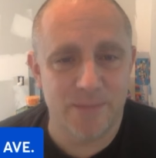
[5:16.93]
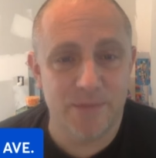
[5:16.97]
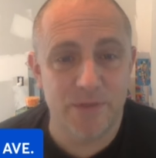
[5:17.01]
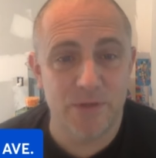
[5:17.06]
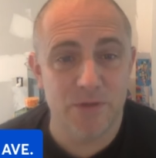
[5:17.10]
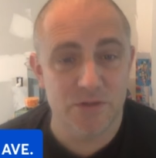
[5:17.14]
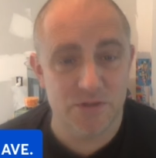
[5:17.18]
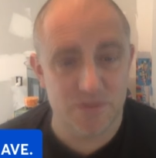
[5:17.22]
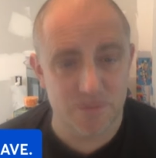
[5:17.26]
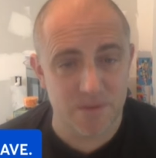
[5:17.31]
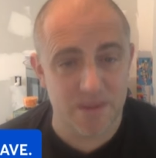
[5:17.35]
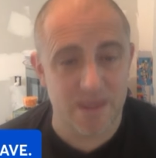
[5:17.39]
We know
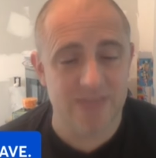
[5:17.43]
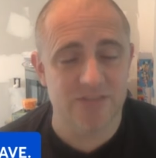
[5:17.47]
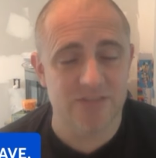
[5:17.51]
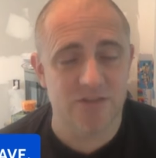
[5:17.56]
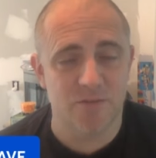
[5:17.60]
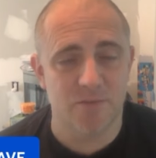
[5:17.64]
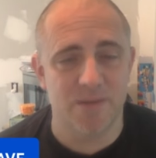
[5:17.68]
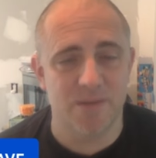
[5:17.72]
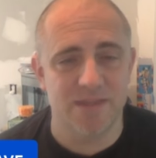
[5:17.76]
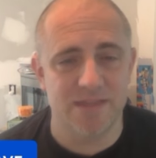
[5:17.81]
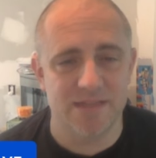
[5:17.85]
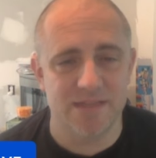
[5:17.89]
some guys that
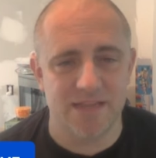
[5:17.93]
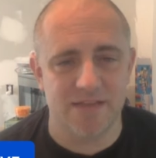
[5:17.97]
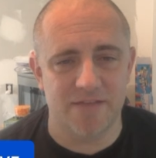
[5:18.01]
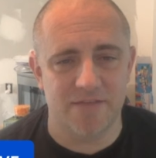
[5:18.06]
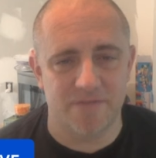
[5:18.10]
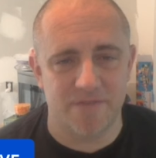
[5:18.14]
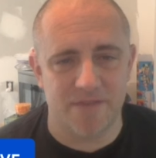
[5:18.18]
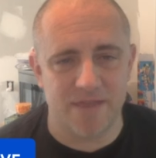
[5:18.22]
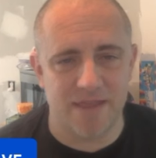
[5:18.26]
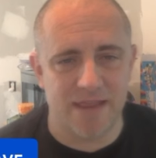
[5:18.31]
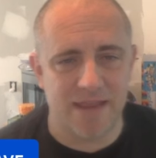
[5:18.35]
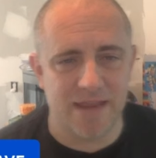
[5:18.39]
are being
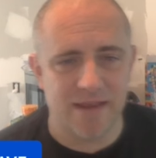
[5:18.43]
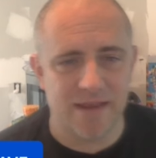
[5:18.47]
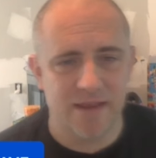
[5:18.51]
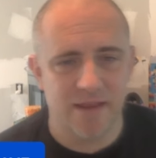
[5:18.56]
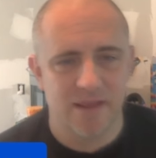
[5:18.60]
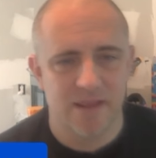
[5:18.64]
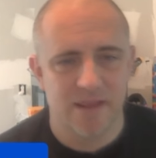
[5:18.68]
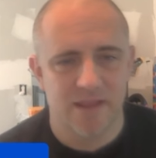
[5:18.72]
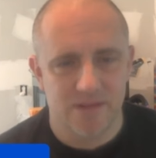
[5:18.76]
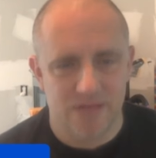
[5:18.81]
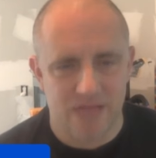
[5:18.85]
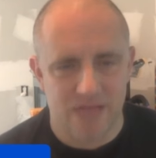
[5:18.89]
DFA'd,
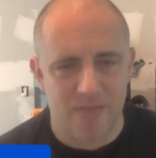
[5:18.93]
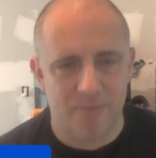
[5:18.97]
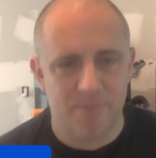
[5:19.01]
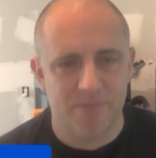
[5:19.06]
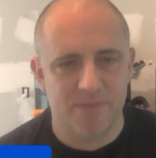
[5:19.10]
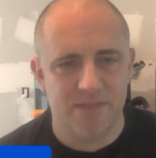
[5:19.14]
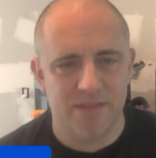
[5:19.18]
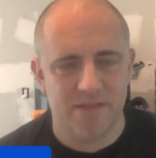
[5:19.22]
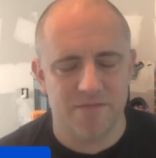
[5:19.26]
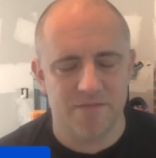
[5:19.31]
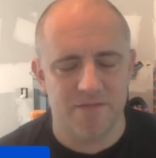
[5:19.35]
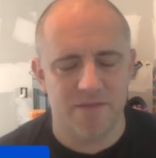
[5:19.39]
that have
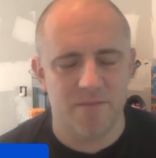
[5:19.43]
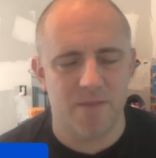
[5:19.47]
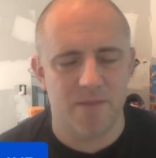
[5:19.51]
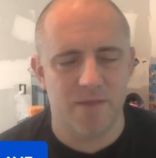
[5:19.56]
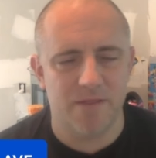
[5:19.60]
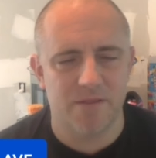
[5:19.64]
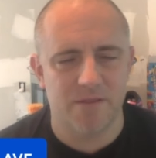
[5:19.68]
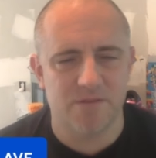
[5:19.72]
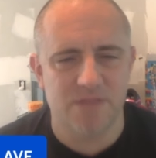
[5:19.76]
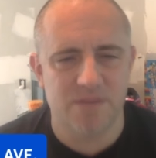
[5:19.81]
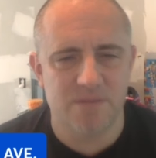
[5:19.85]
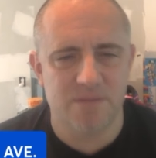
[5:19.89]
been DFA'd by
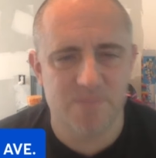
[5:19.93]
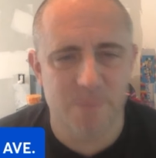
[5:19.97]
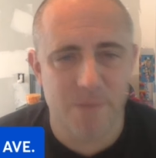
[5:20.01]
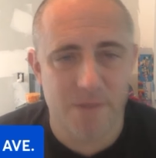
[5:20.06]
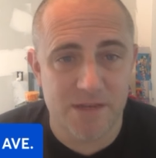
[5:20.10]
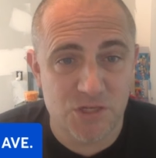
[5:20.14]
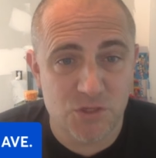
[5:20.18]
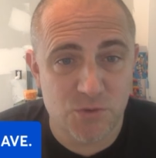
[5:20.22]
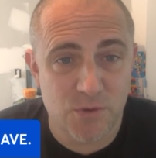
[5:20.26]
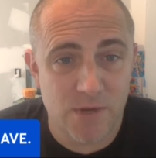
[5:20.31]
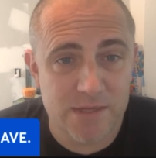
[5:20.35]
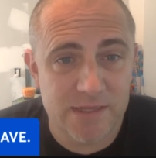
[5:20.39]
the teams by
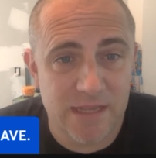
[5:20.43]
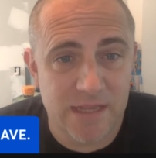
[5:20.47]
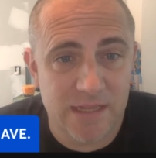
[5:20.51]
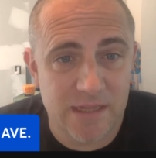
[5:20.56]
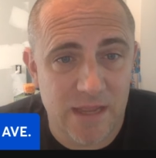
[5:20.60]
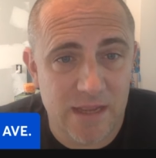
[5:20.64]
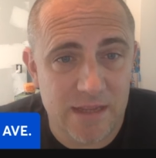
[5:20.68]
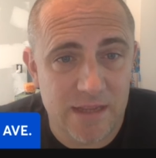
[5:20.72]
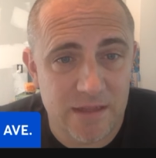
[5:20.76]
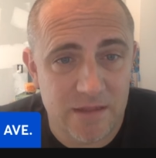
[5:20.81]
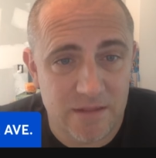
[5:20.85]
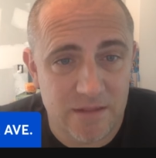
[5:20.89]
the trade
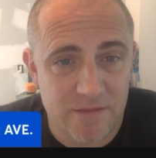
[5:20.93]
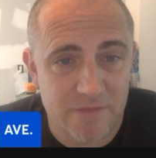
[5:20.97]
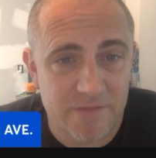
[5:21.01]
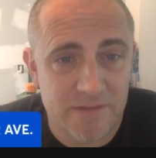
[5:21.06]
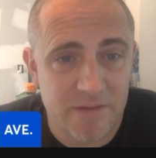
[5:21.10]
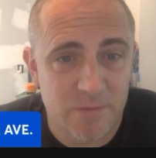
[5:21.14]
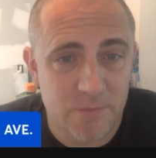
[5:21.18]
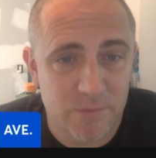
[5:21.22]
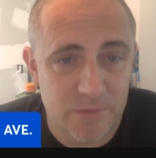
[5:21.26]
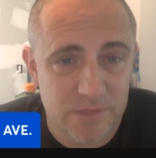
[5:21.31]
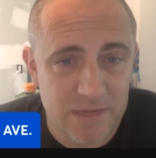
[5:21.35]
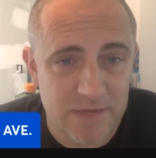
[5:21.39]
deadline, like
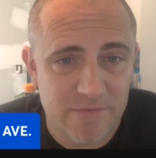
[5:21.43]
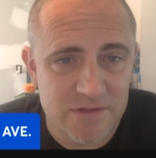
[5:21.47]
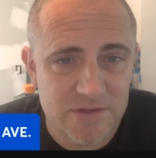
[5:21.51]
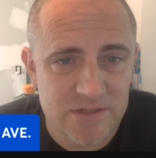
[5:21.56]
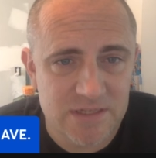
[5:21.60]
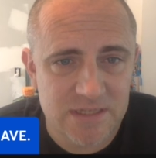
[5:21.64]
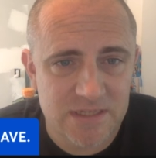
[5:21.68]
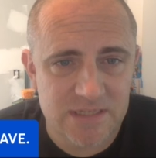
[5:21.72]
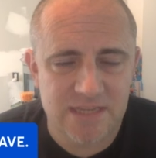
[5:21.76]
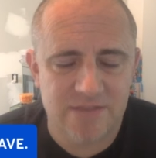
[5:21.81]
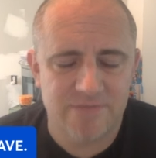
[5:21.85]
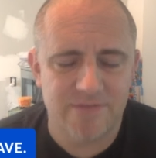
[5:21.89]
lefty relievers,
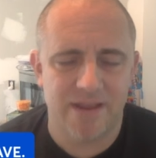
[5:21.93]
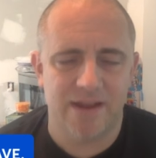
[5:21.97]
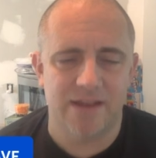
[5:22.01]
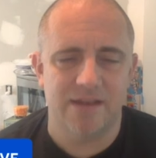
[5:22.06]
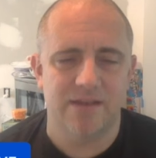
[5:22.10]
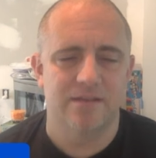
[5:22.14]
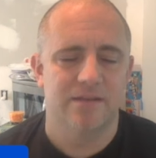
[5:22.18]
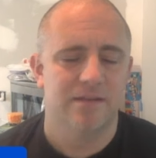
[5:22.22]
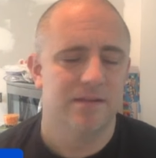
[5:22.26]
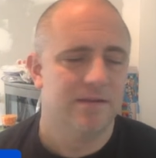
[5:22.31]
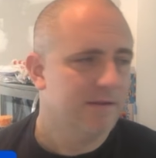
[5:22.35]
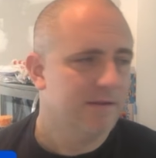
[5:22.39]
since they've added,